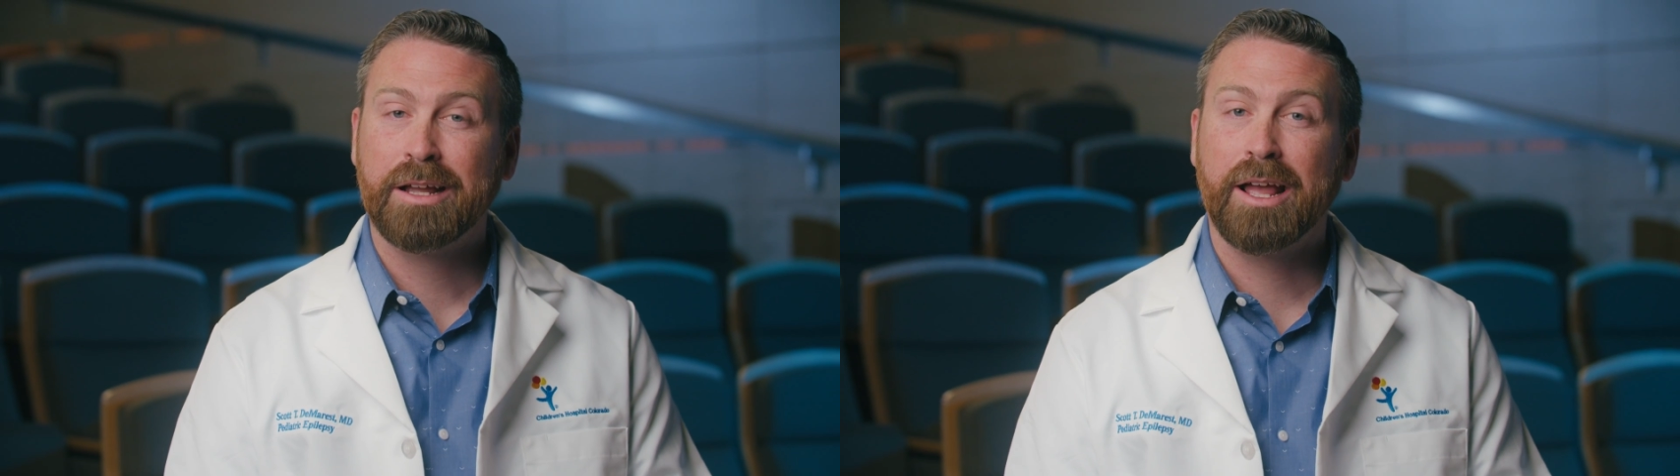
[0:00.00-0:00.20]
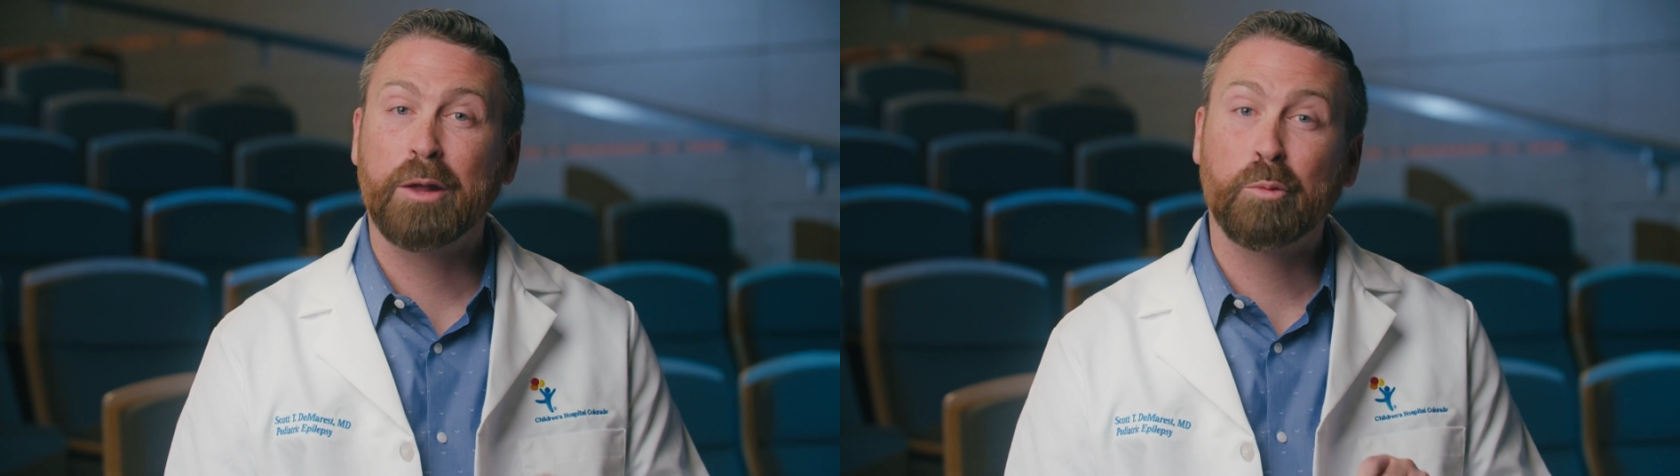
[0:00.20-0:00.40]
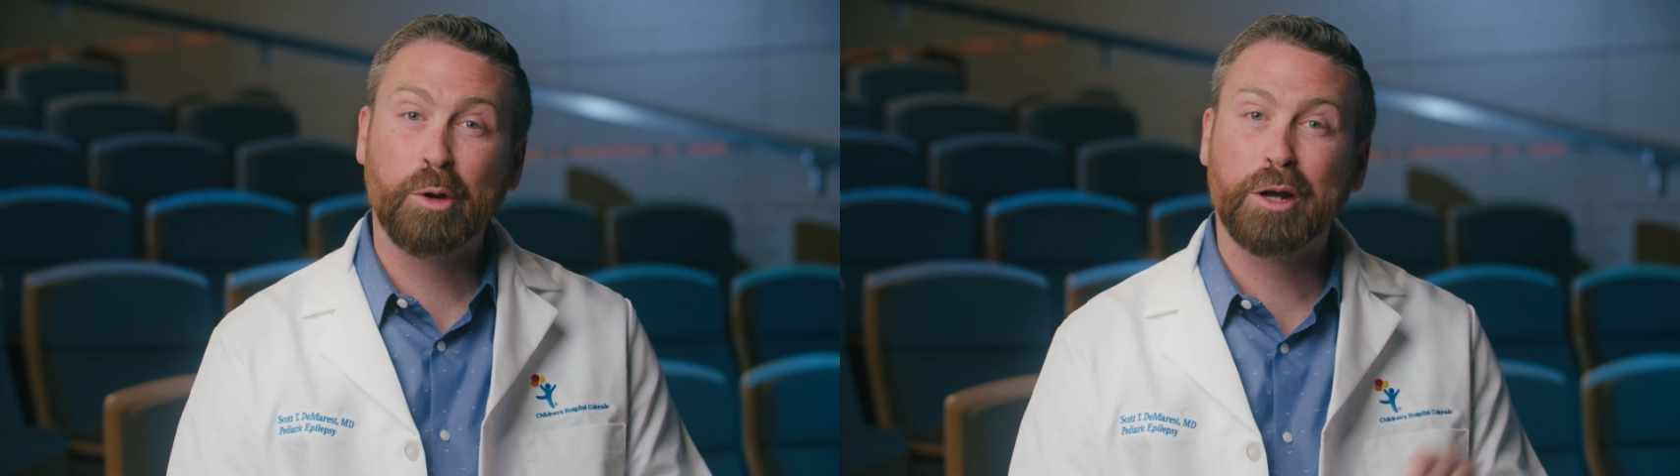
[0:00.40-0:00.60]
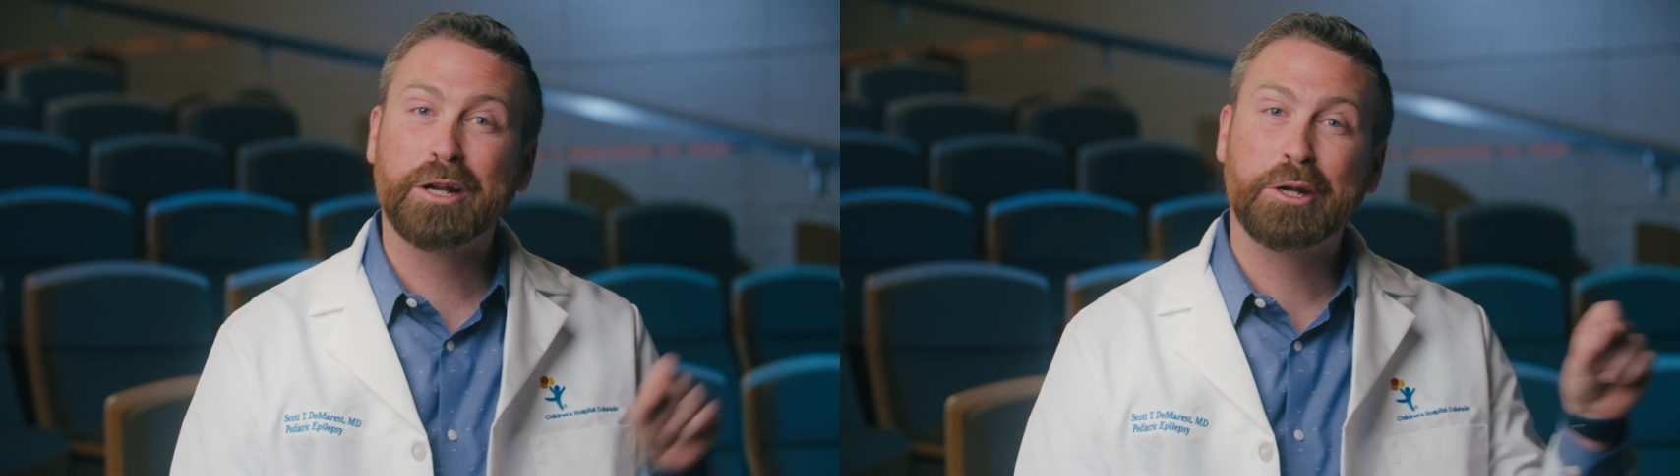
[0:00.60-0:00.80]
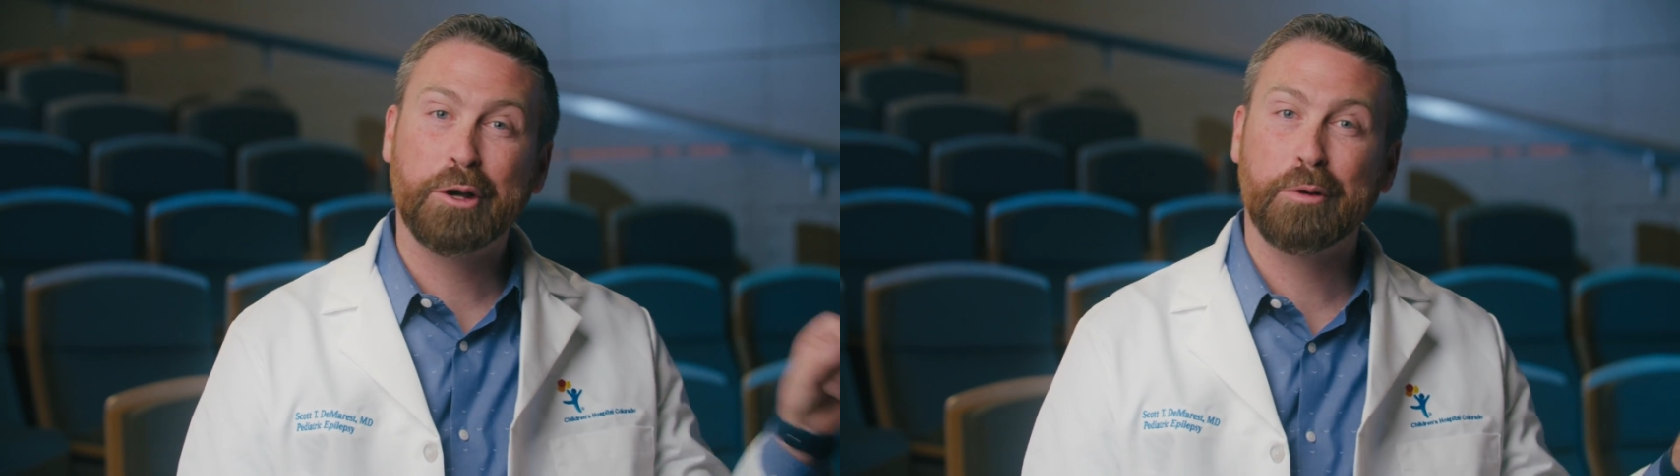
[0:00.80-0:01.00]
And we're
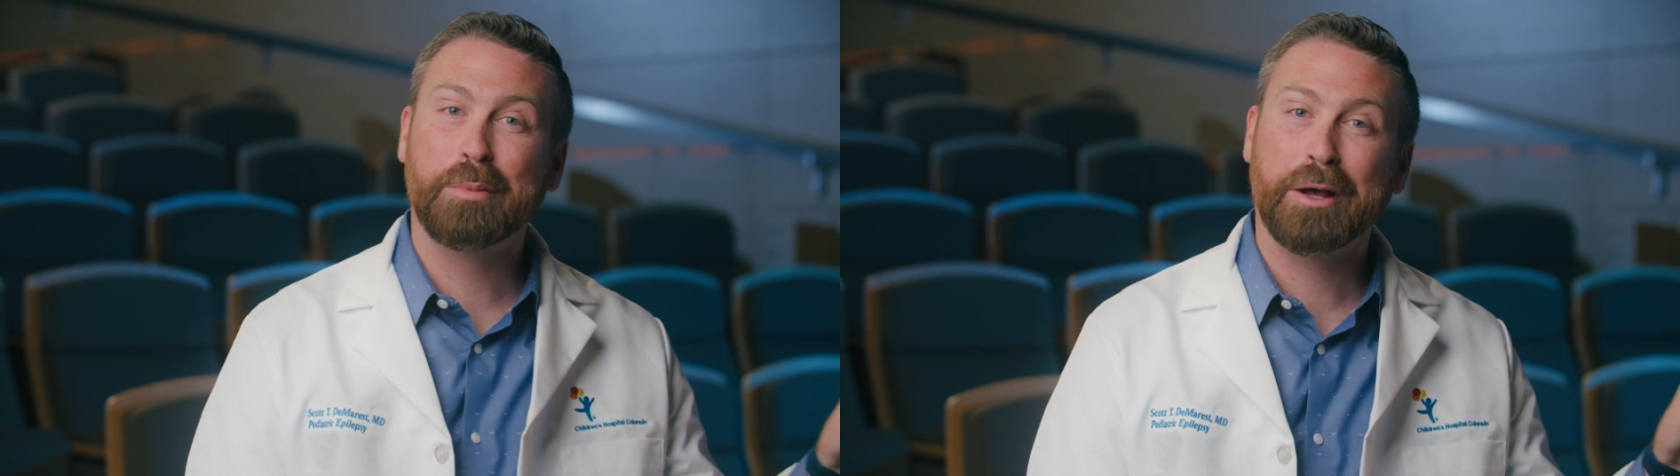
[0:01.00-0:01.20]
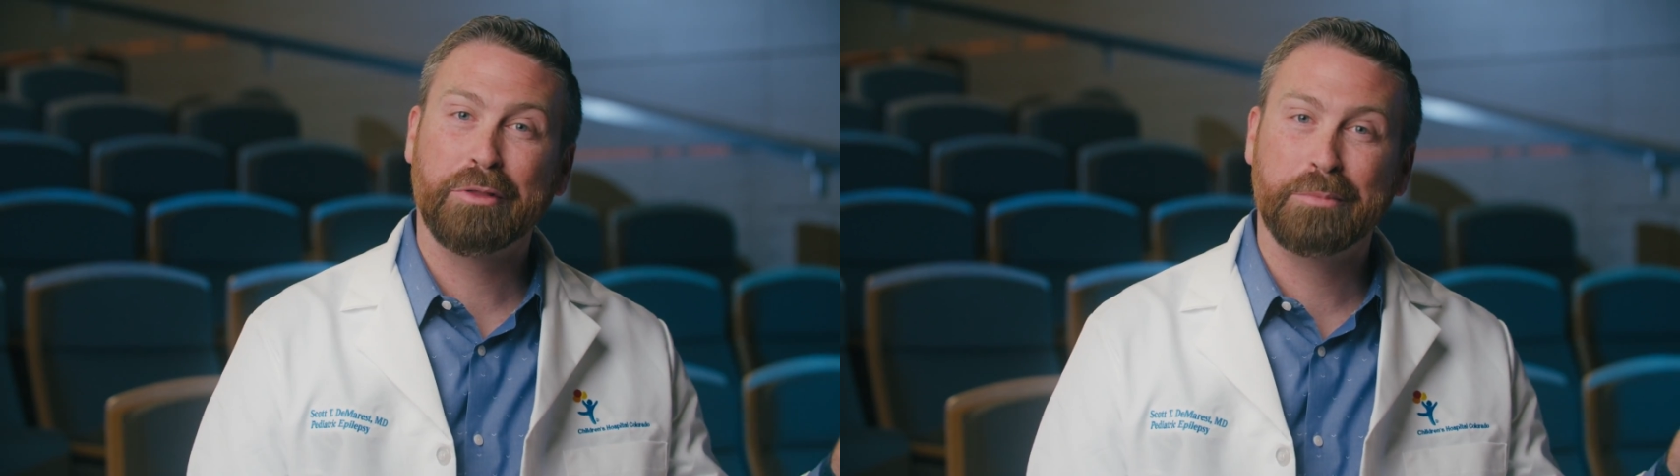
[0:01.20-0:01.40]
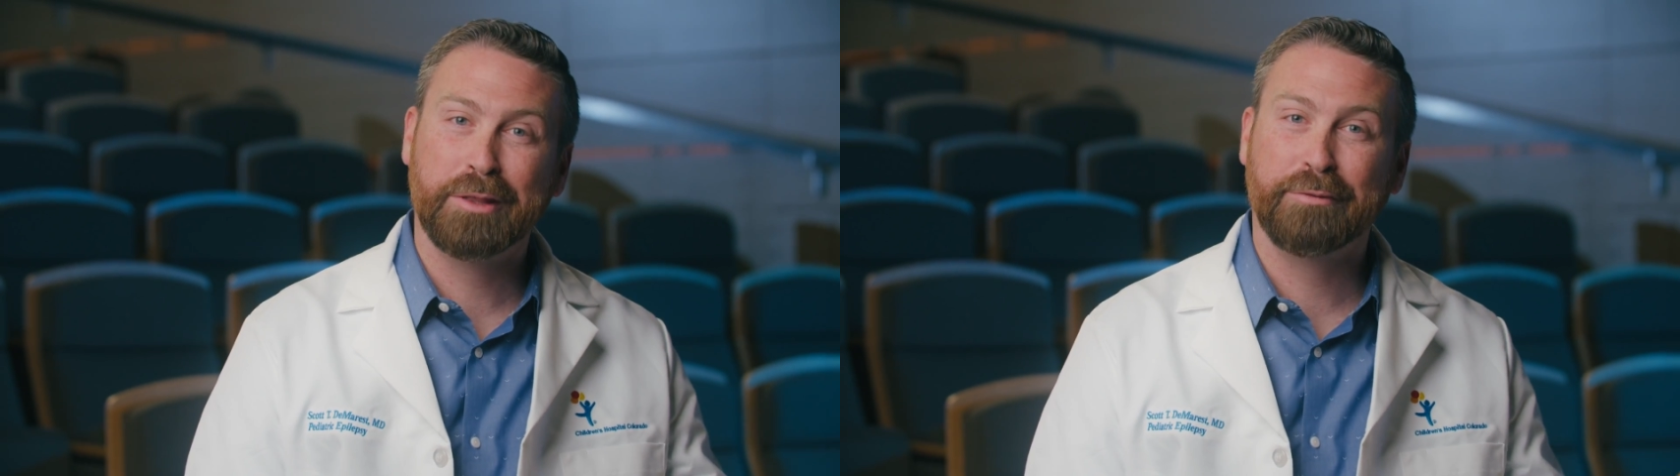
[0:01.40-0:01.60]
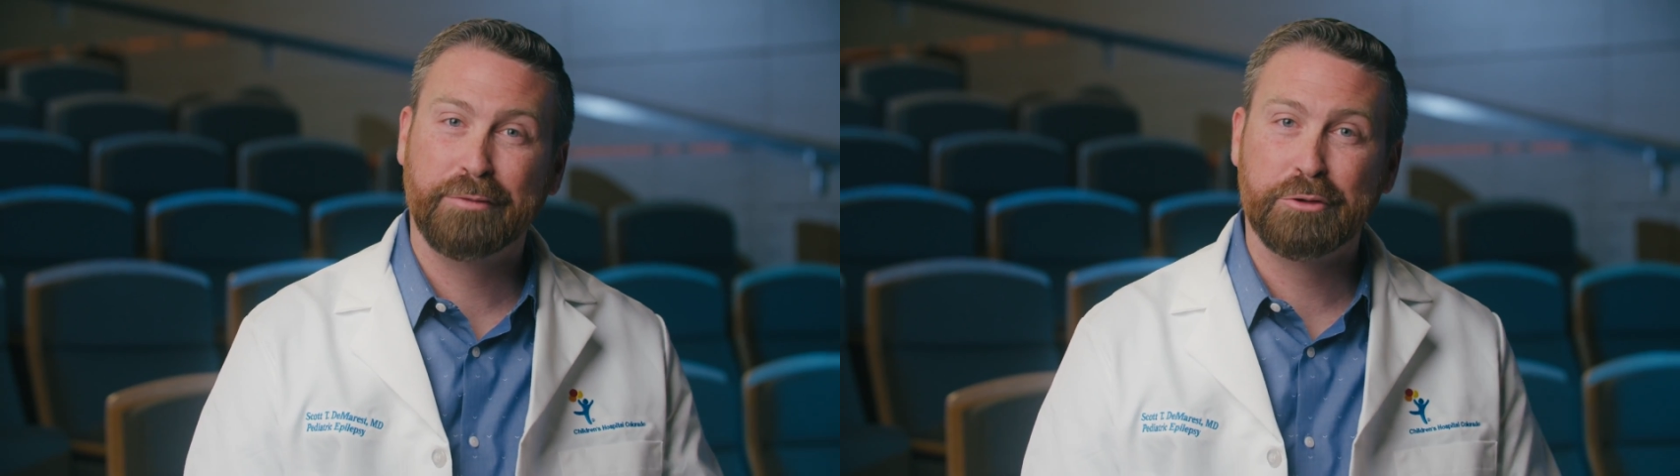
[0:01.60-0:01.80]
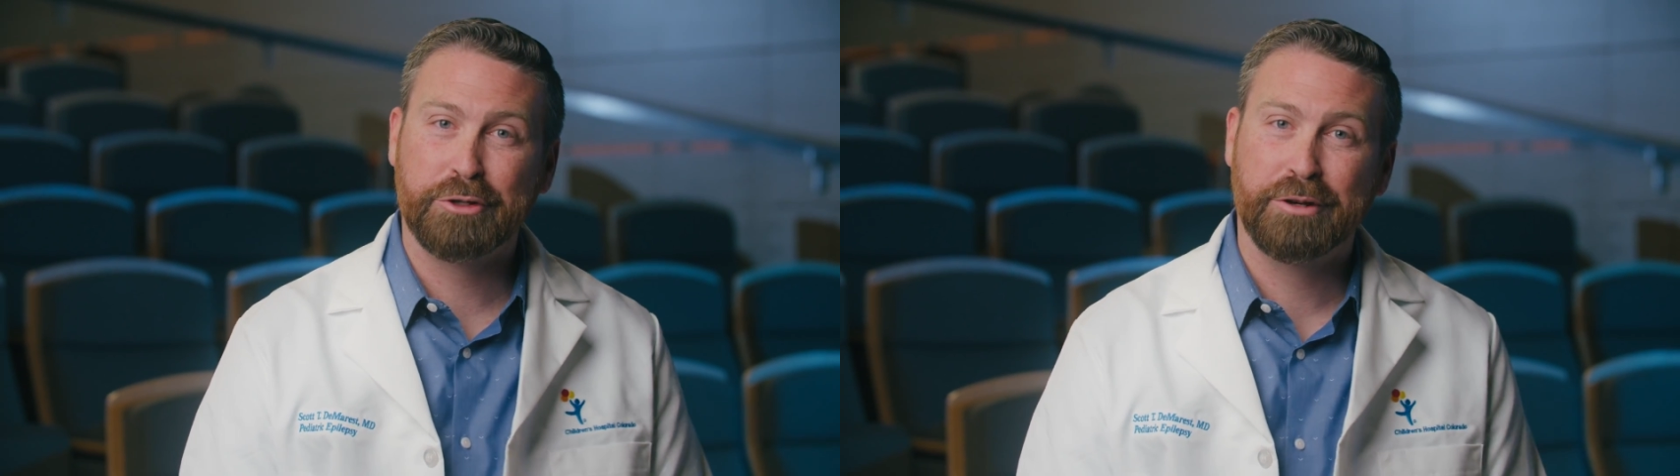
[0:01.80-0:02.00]
gonna know about them in the
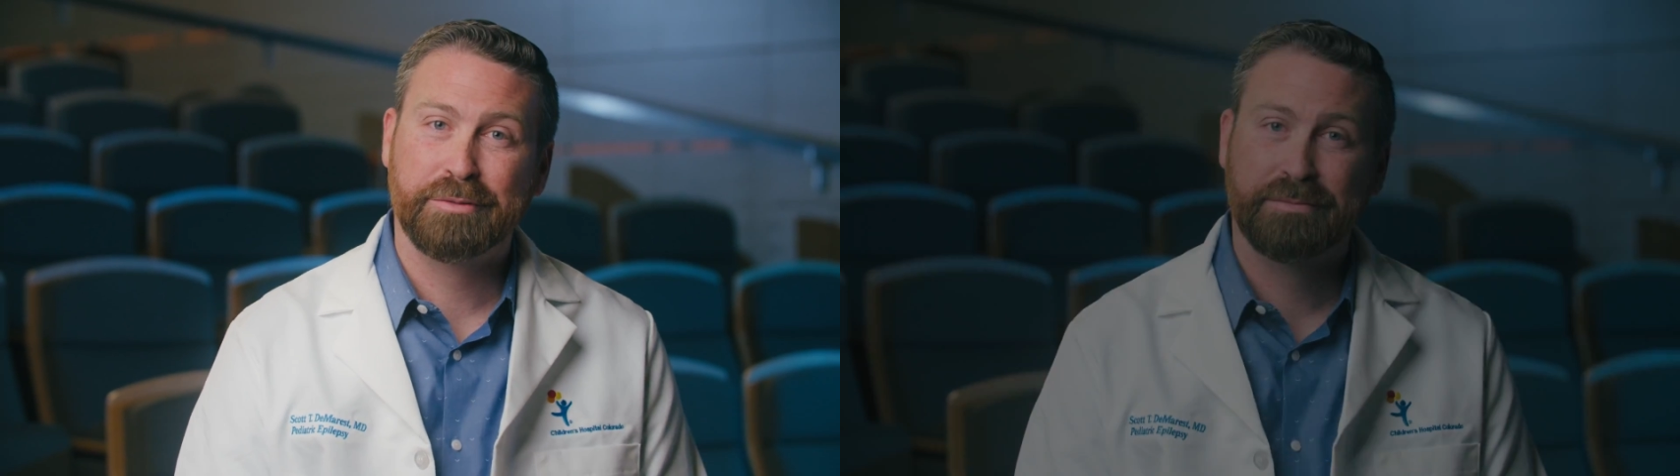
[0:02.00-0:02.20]
future.